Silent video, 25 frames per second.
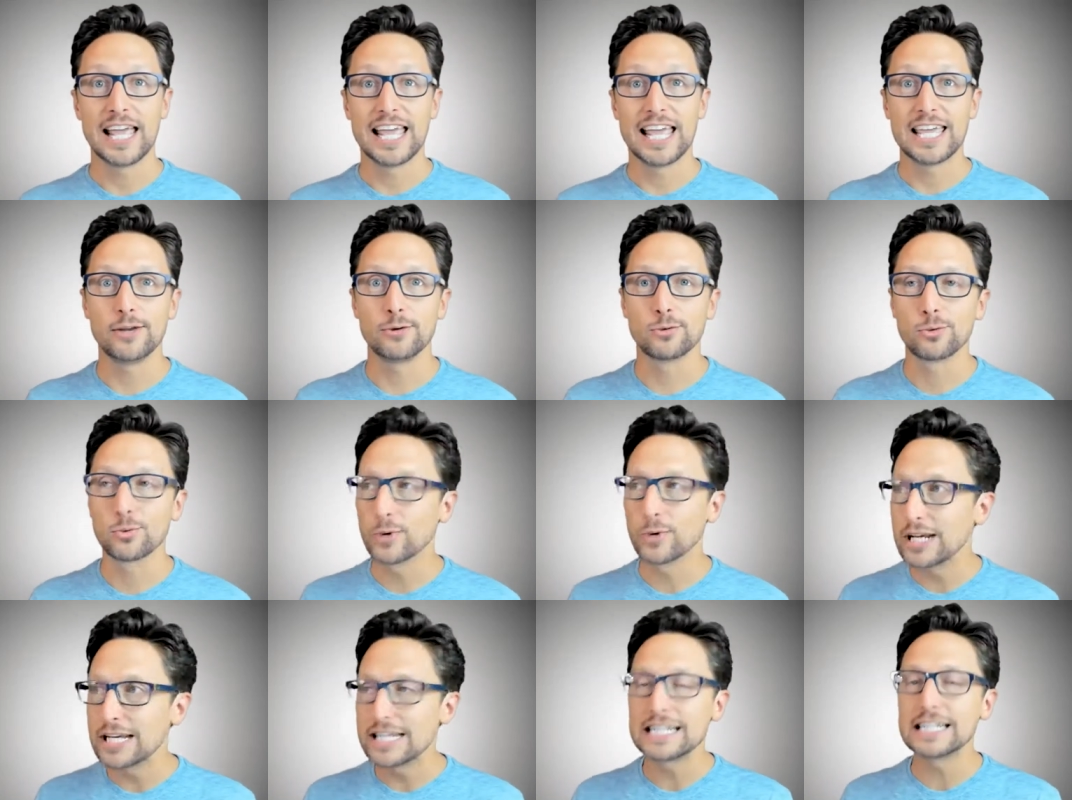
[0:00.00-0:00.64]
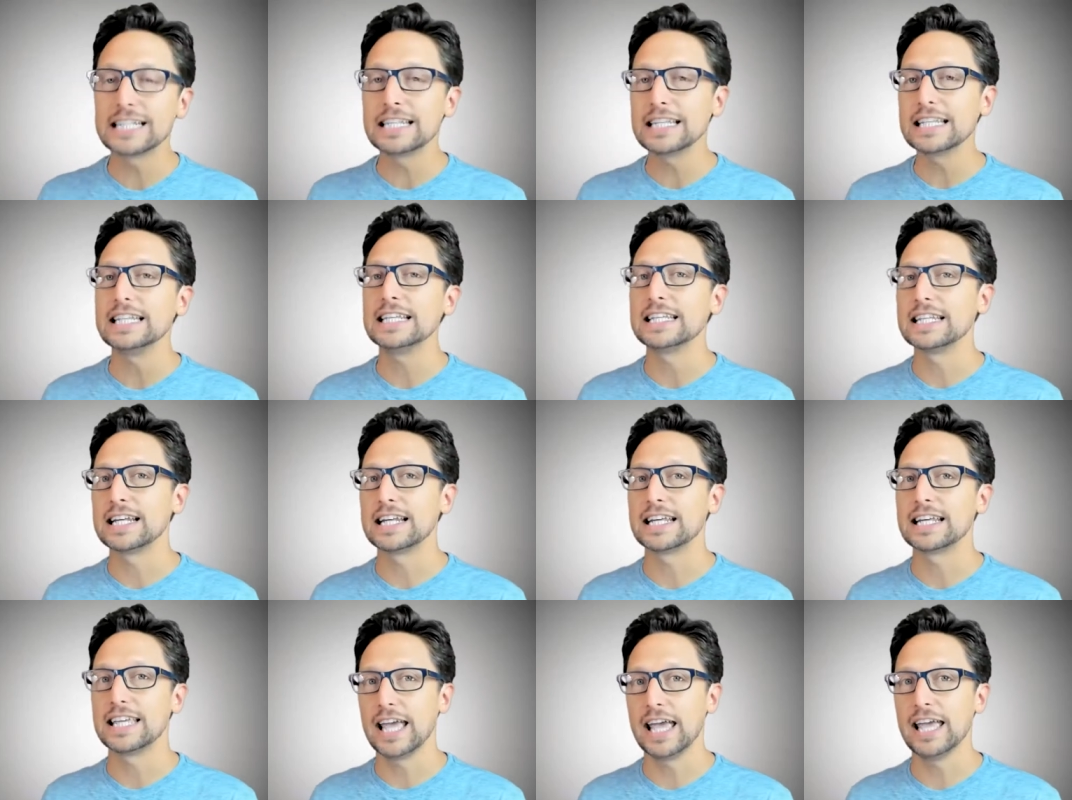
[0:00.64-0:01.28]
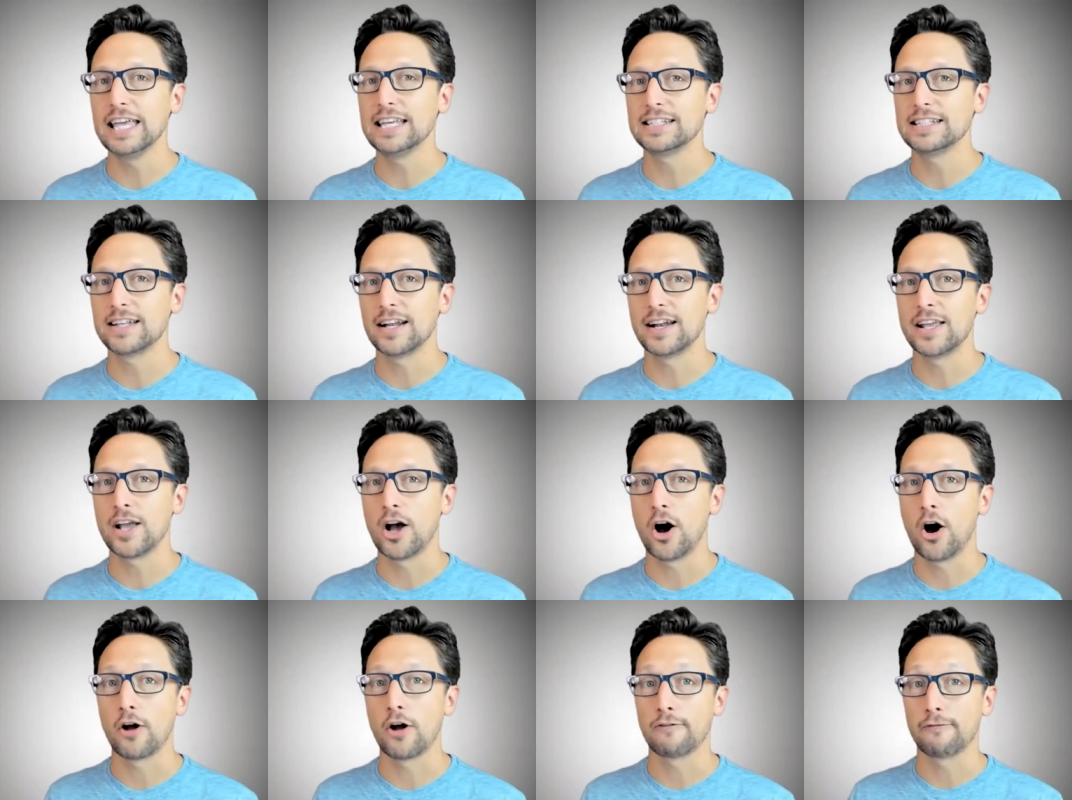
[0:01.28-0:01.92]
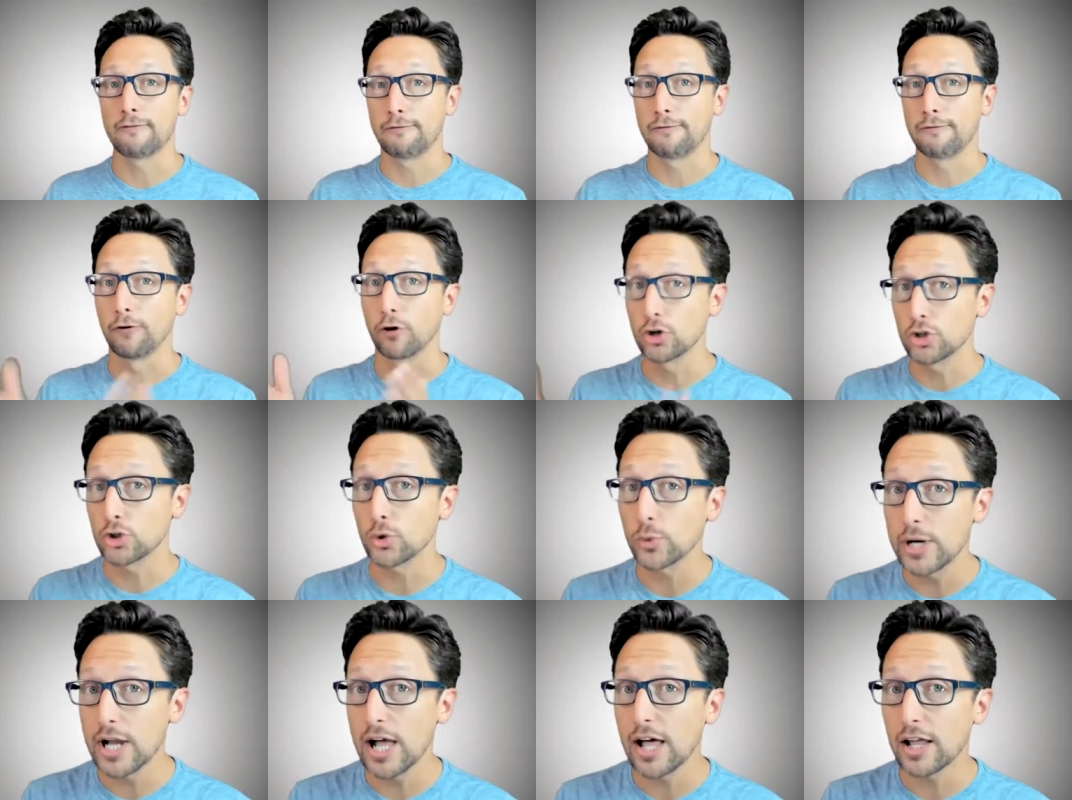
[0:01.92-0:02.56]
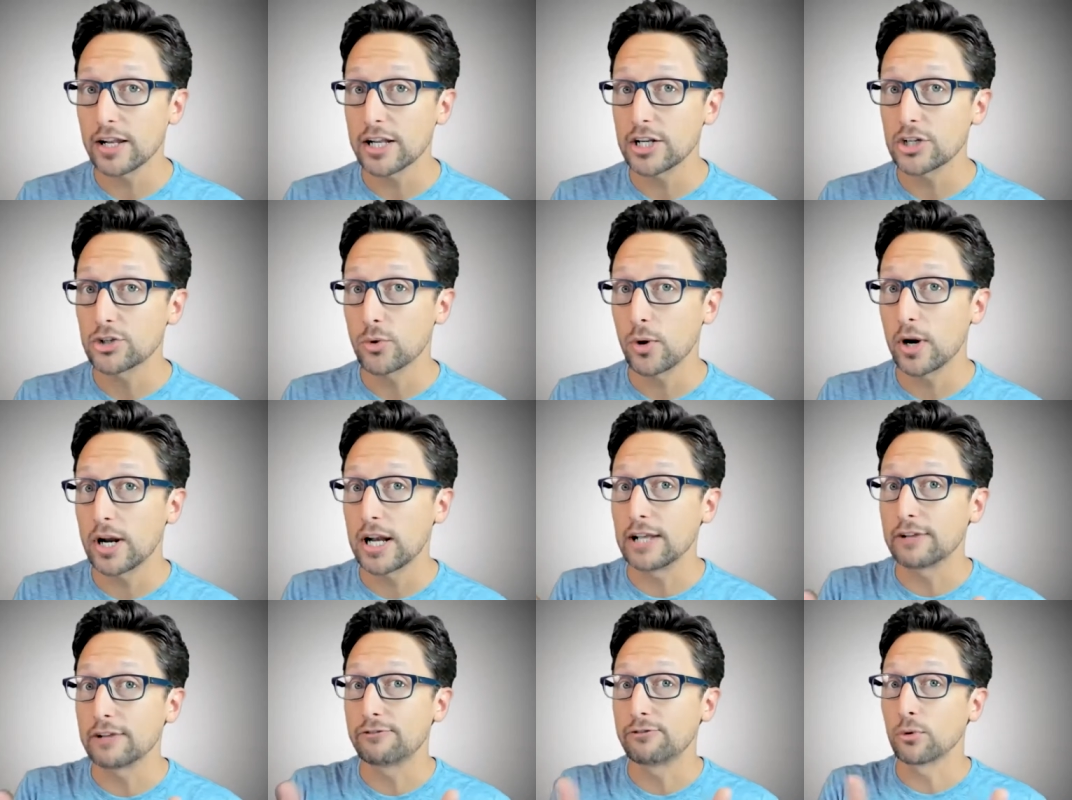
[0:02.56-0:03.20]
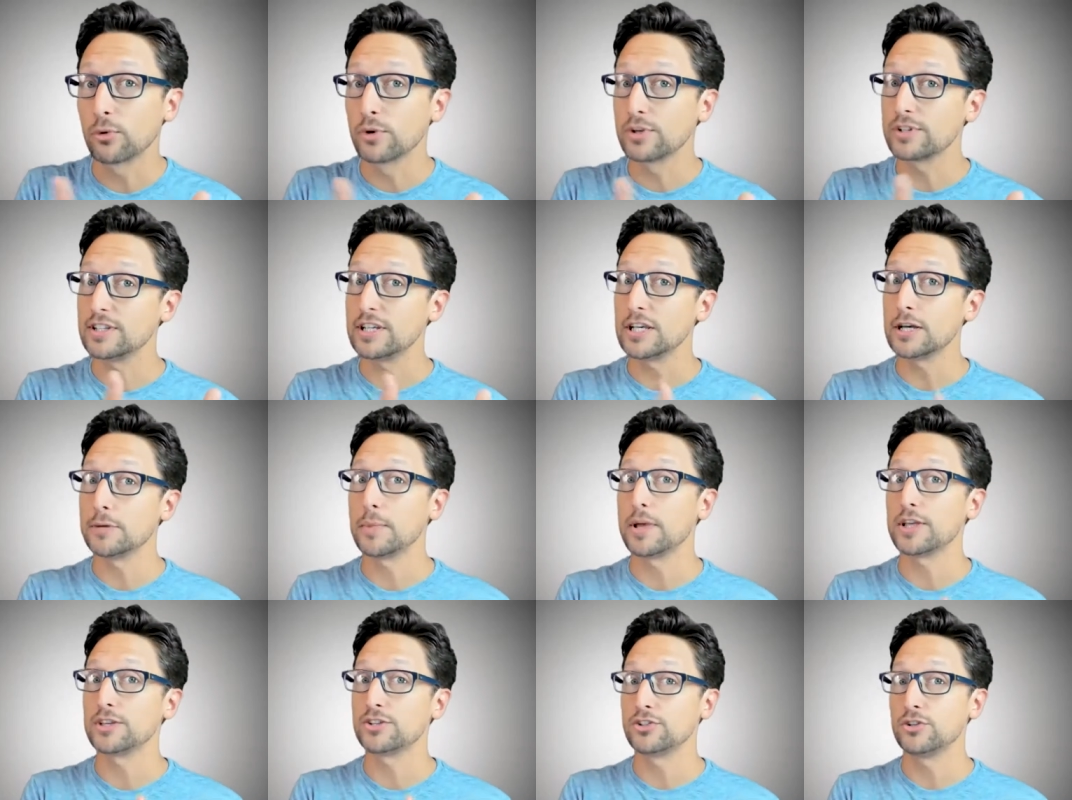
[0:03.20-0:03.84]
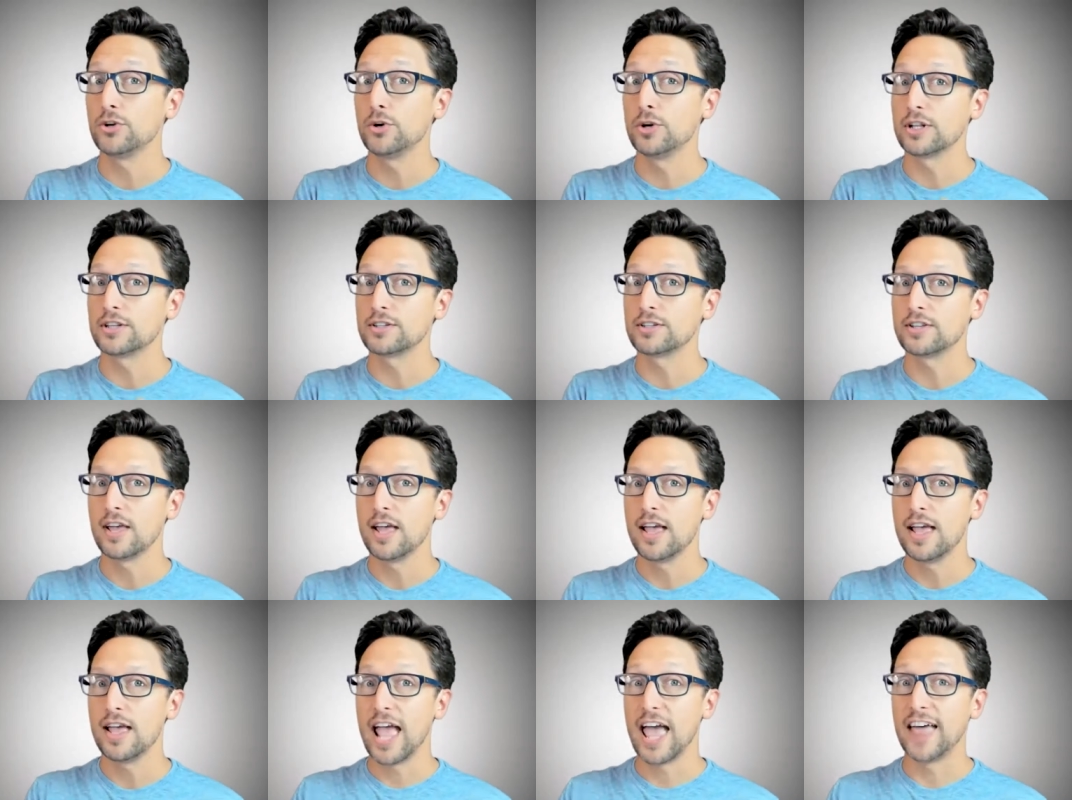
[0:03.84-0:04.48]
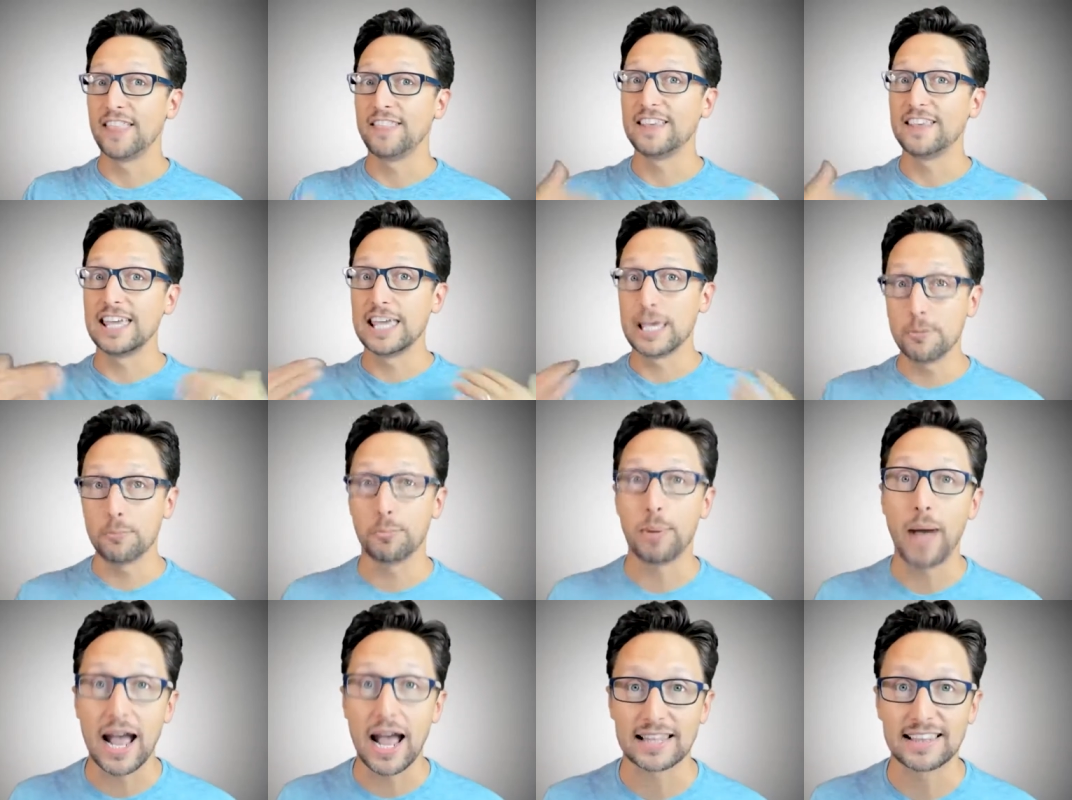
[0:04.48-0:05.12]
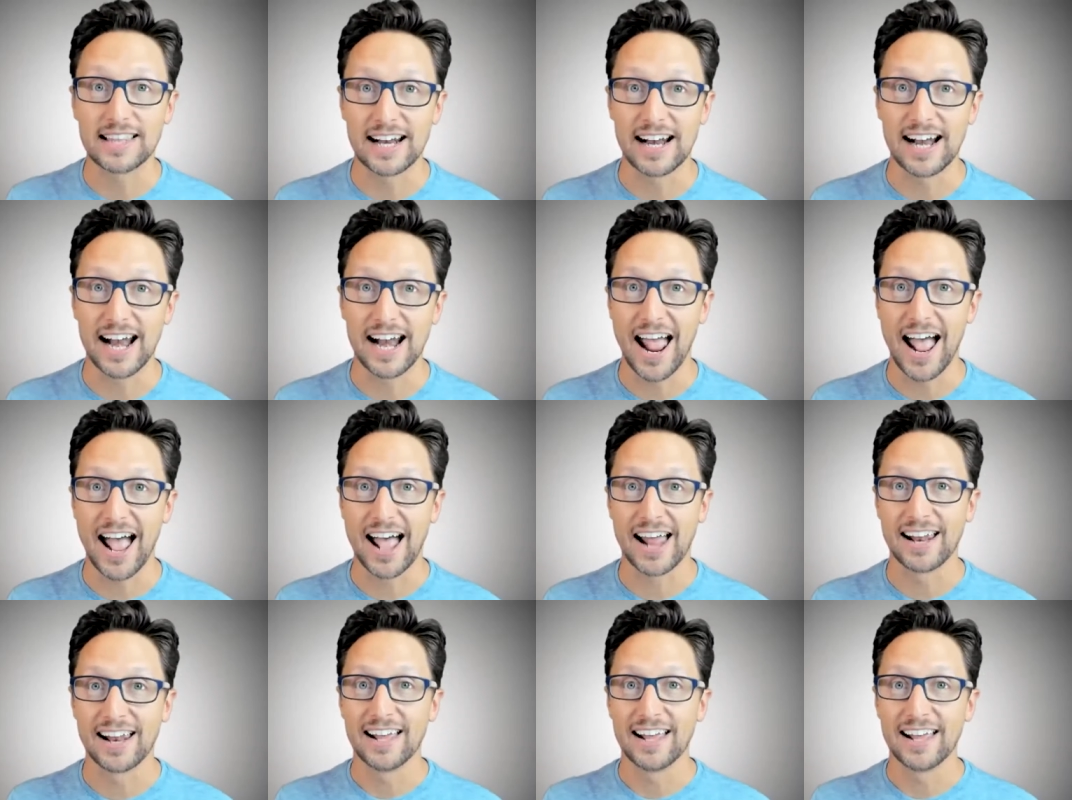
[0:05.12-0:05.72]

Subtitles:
He recently did a case study on virtual reality training for his EMS students and the impact that it had.